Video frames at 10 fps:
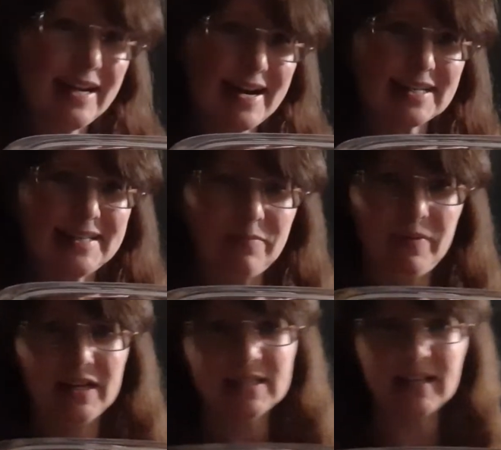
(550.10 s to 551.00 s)
actually
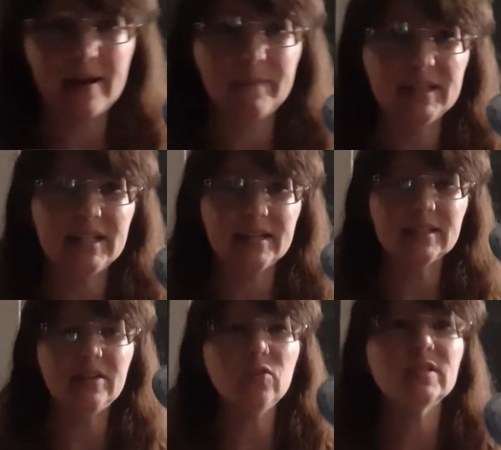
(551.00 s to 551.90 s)
picks up the
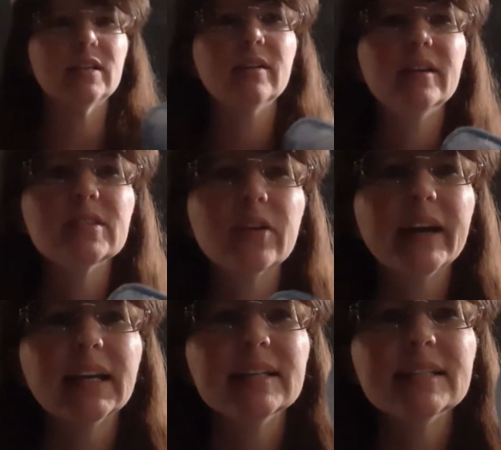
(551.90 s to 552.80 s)
dust and holds it. And so I
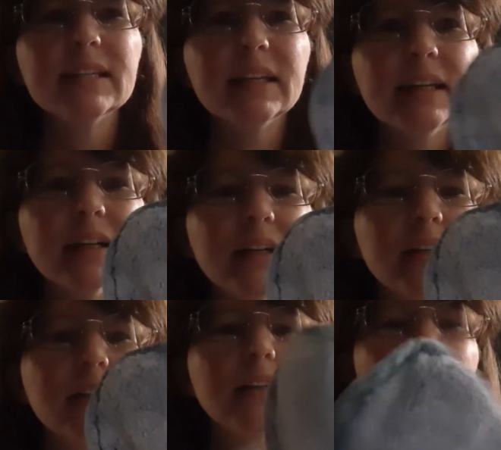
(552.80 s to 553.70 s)
can see
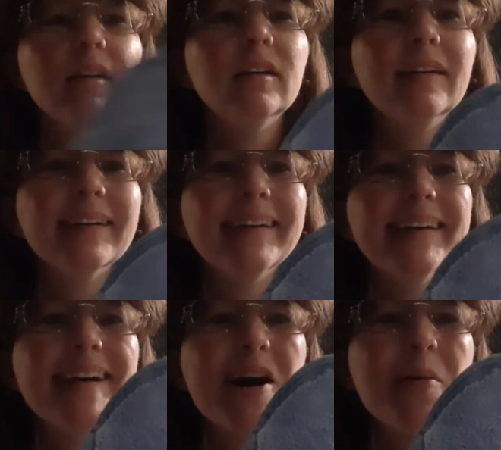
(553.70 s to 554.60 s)

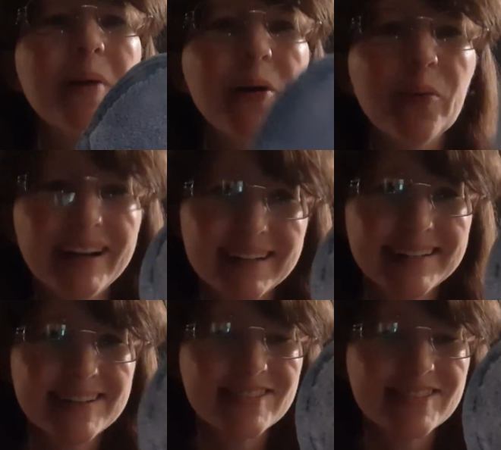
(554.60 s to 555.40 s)
all my white glow